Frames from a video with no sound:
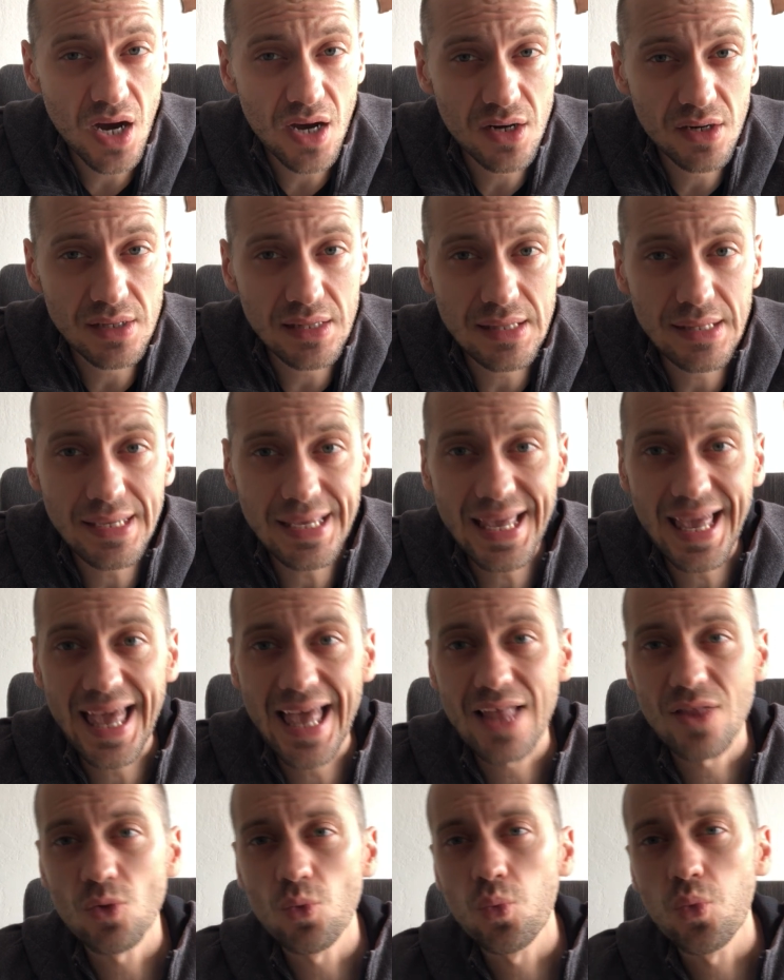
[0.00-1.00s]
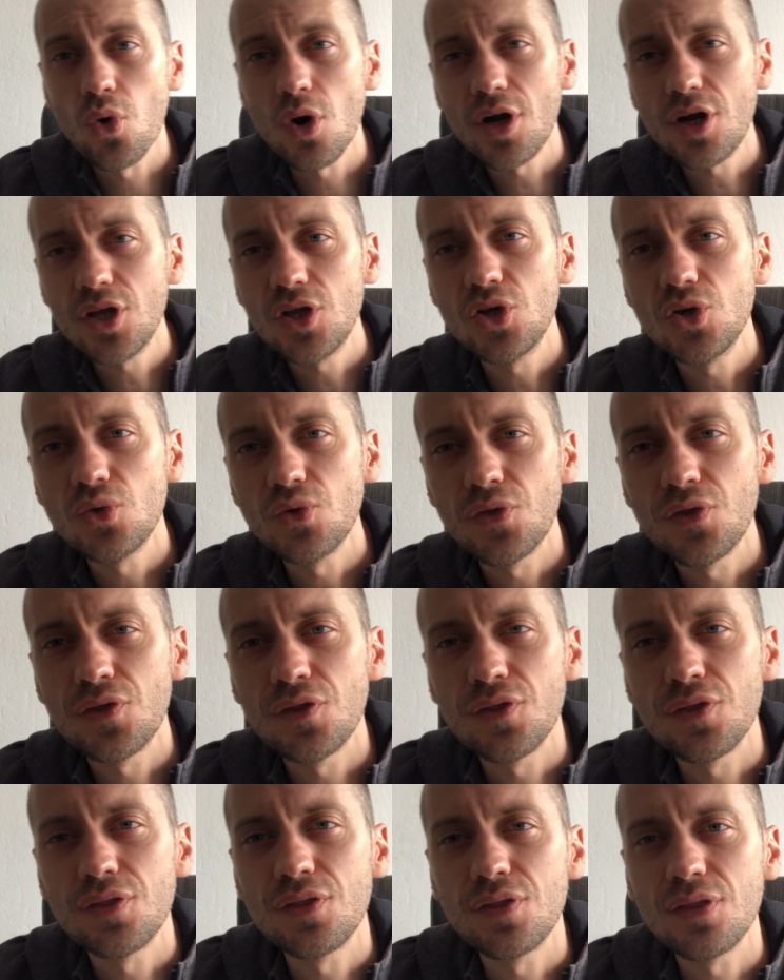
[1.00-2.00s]
currently, and what are your
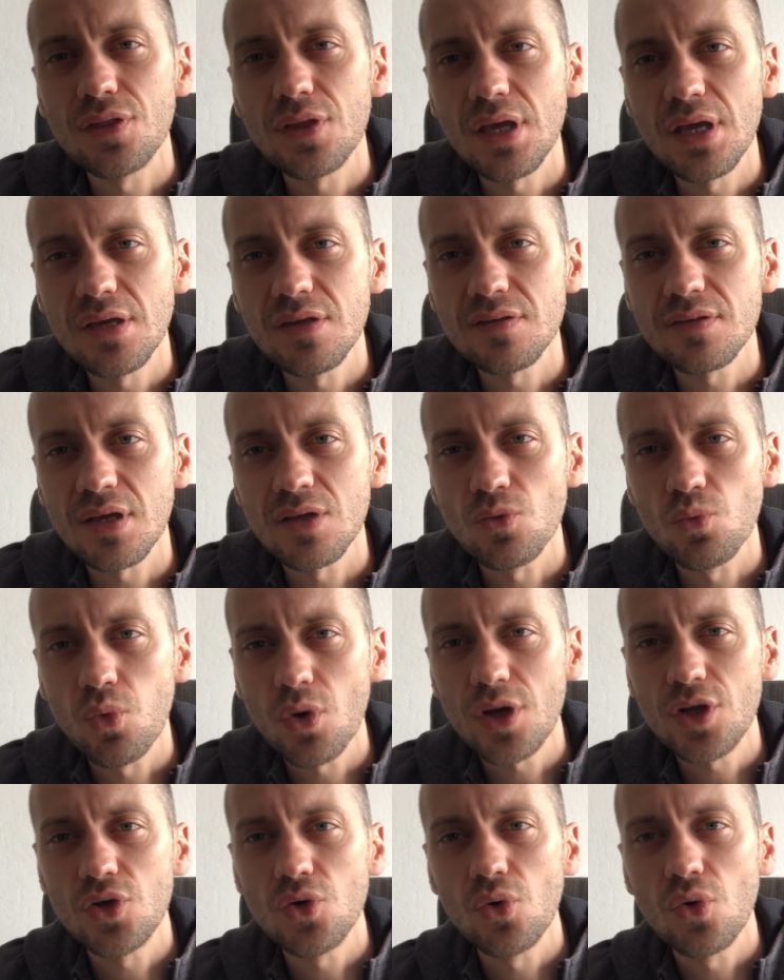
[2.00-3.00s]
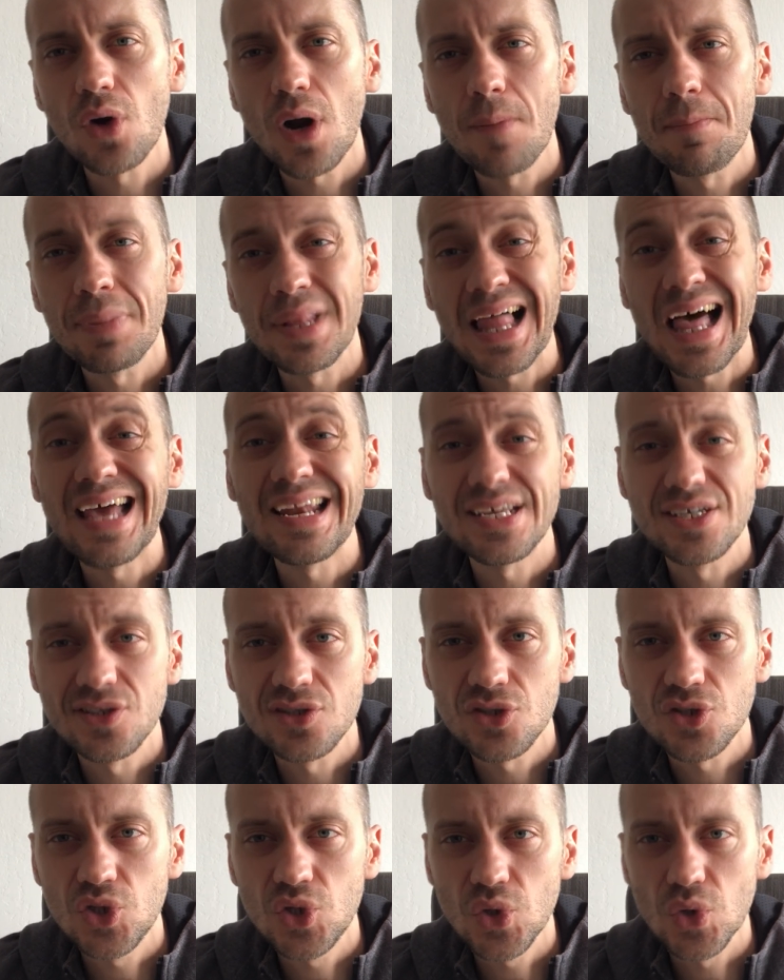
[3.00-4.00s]
things and what are you planning
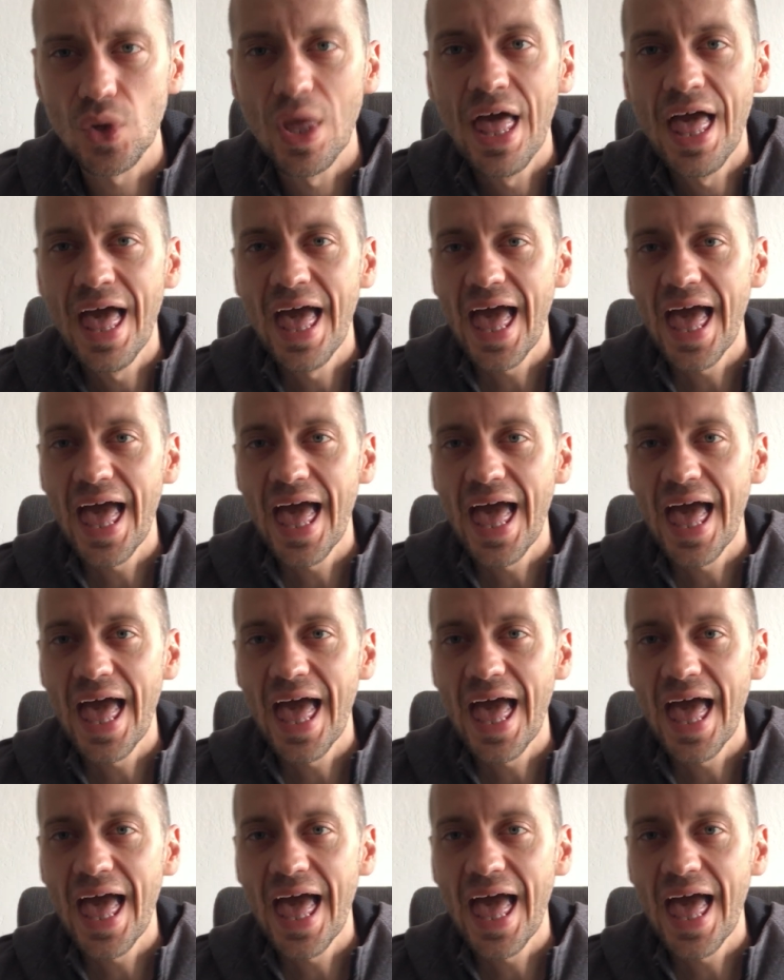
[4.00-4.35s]
to do.